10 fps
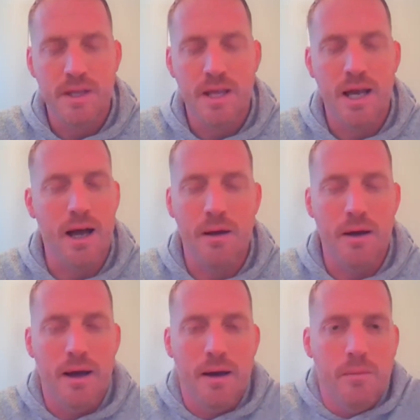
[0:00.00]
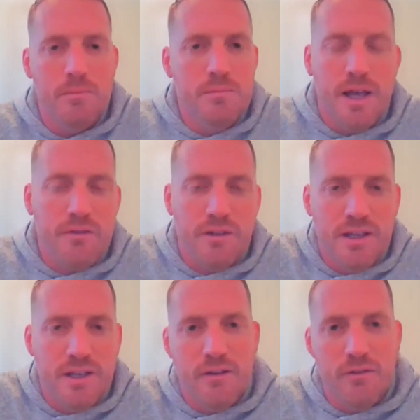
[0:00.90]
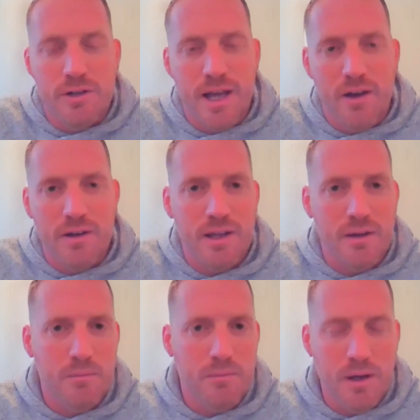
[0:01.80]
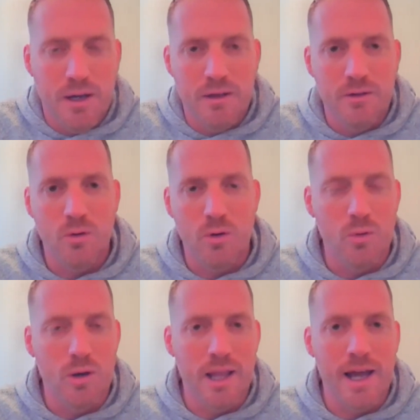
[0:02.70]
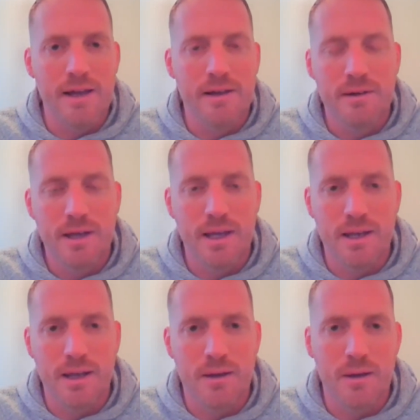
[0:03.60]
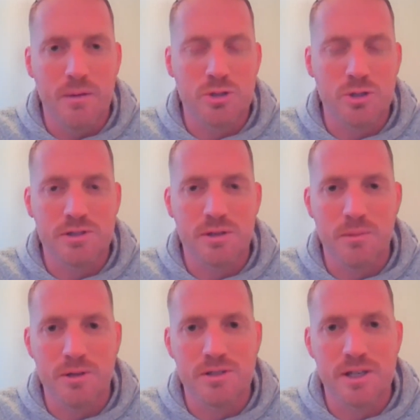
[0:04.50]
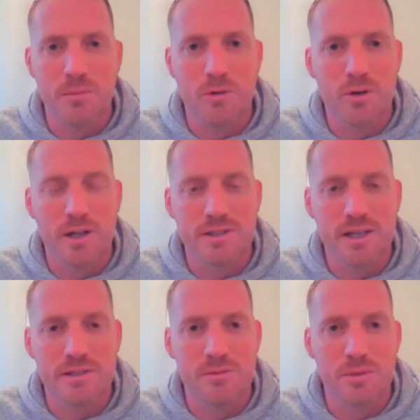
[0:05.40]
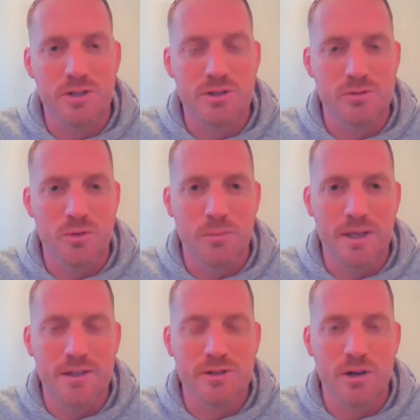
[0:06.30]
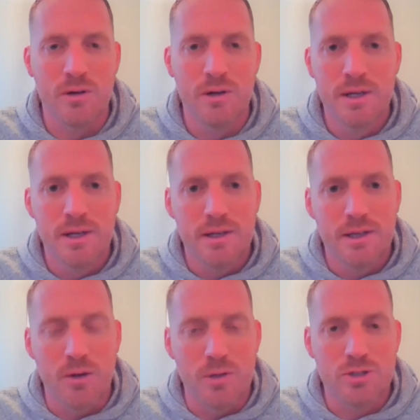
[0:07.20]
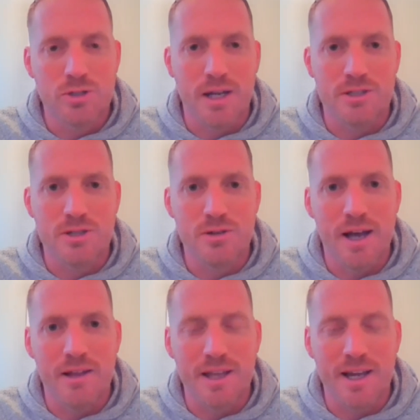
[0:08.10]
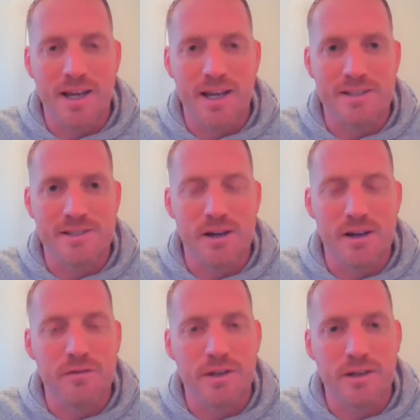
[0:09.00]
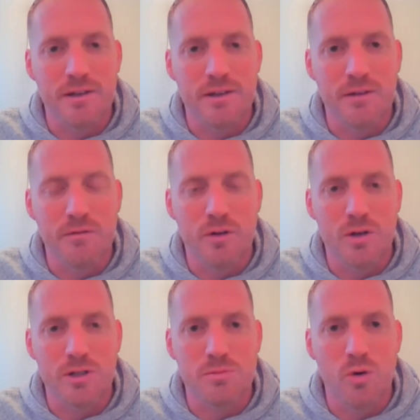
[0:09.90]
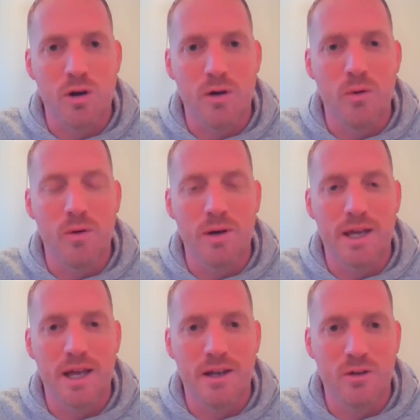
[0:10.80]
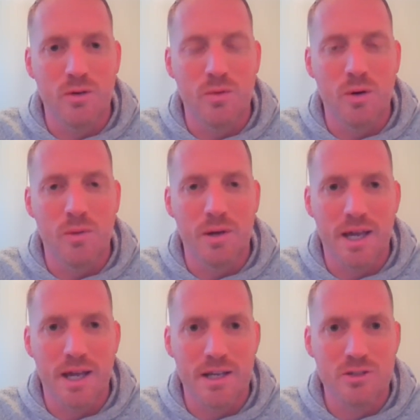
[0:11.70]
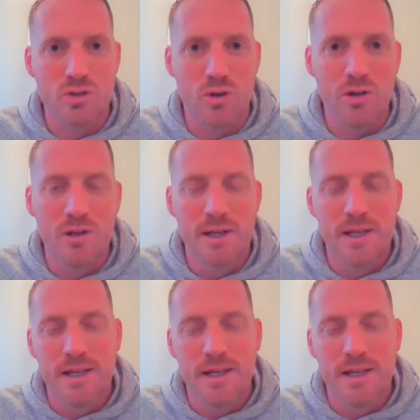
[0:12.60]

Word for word: Yeah, I, I've definitely never doubted him, uh, nor will I. And uh, I'm sure some of the same critics had some issues with me. So, you know, we try to tune out that kind of stuff and and focus more on what we can do and what we can control.